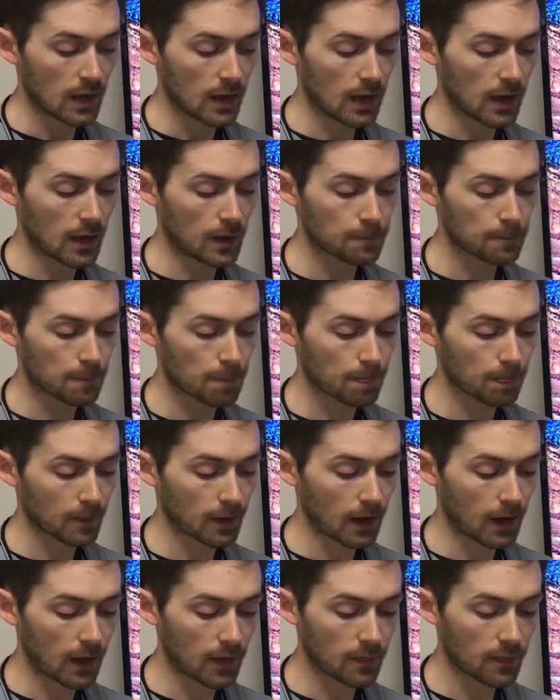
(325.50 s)

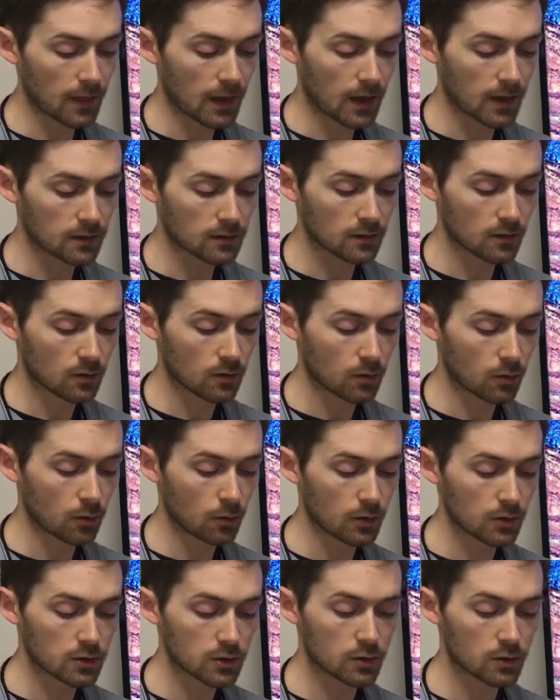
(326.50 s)
and then
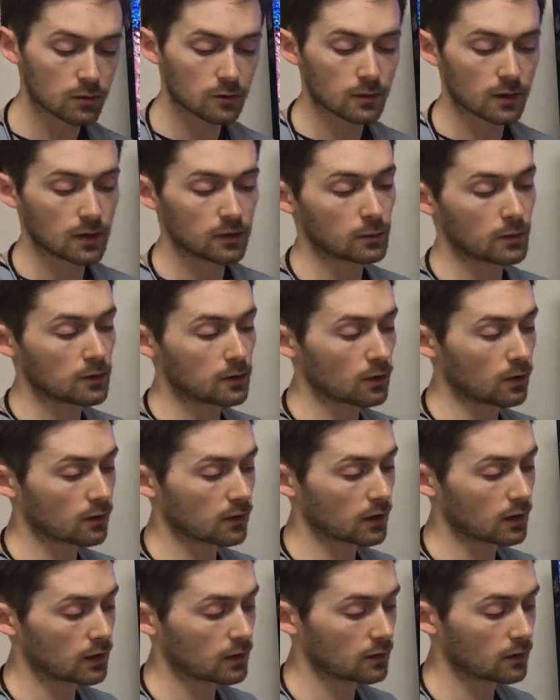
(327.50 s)
all you do is when you've
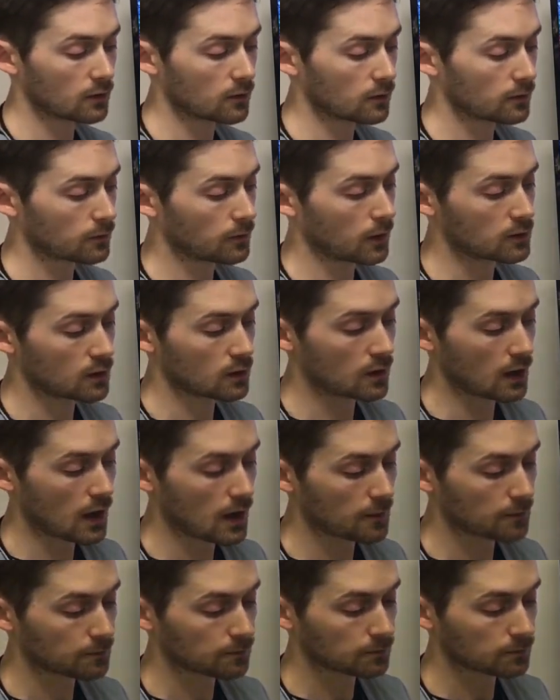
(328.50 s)
got the photo
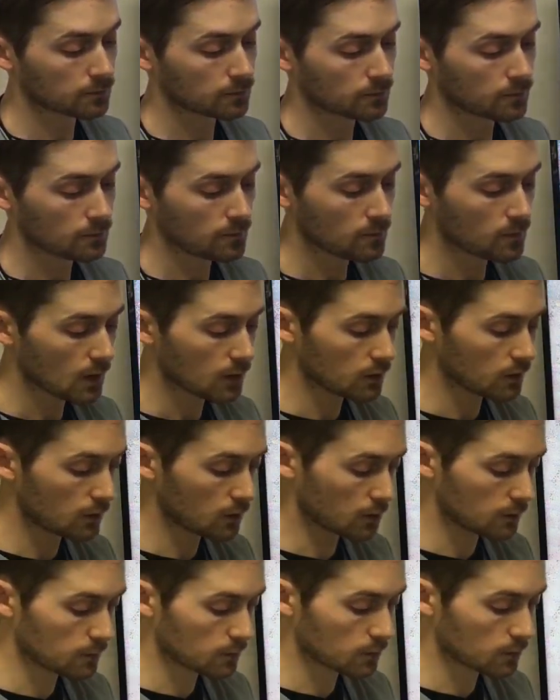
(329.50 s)
there,
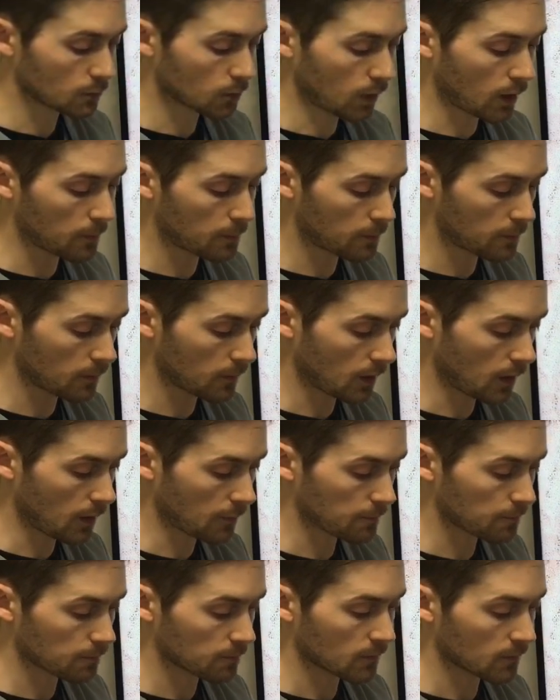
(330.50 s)
you swipe
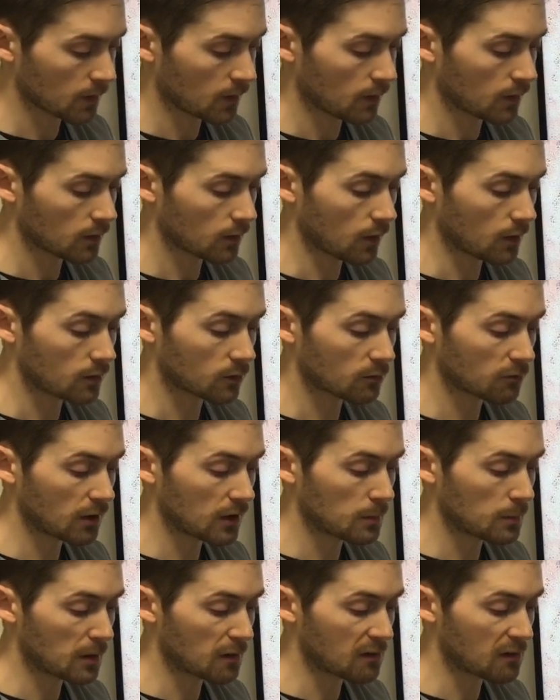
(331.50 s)
up, go to
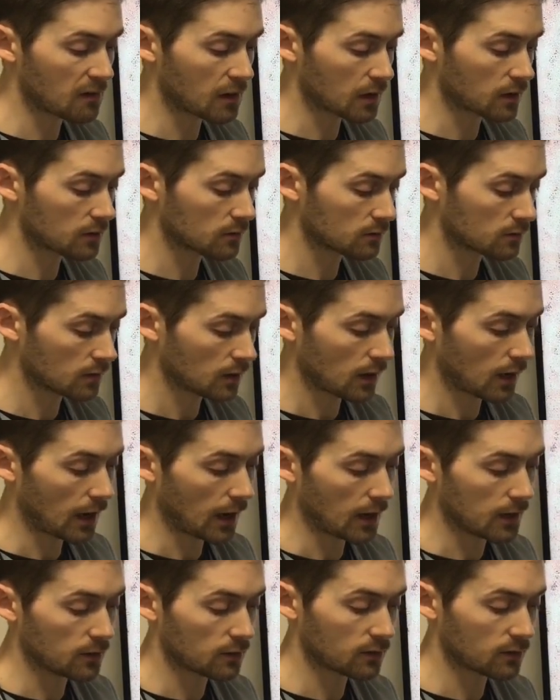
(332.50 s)
screen mirroring,
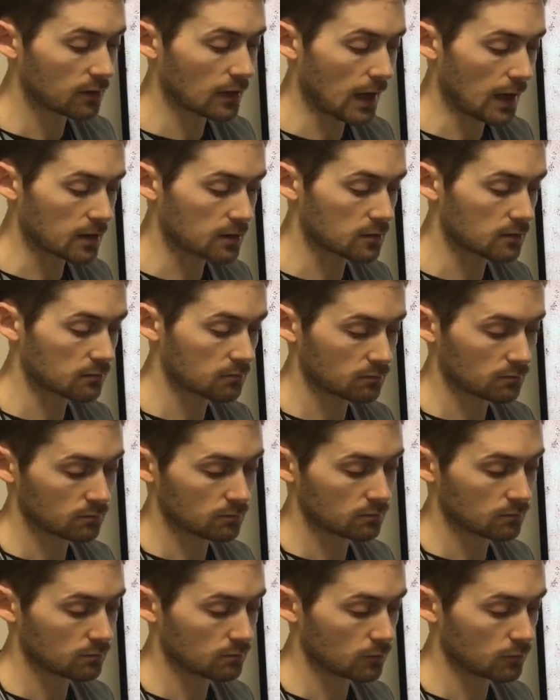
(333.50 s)
and you select
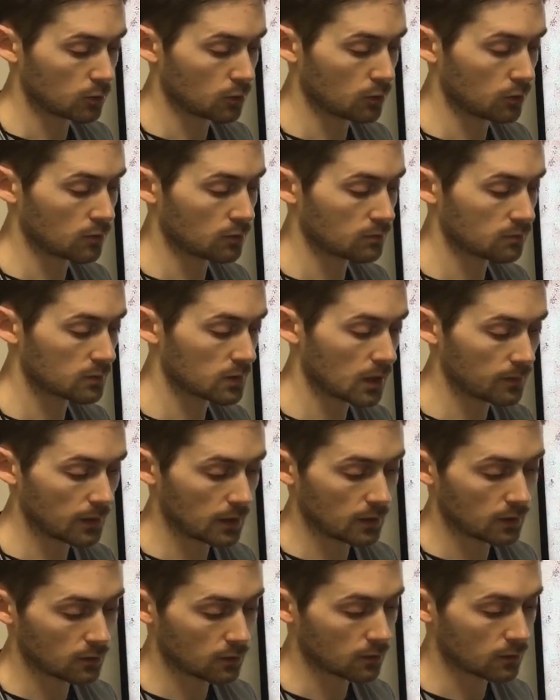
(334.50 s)
your
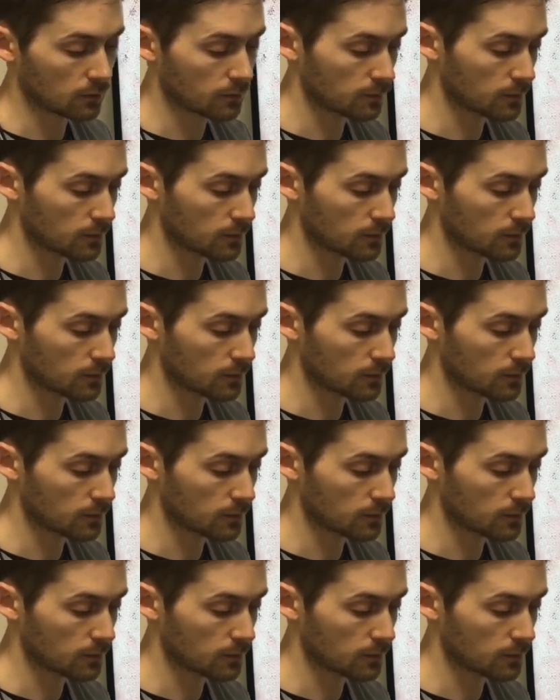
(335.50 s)
TV that you're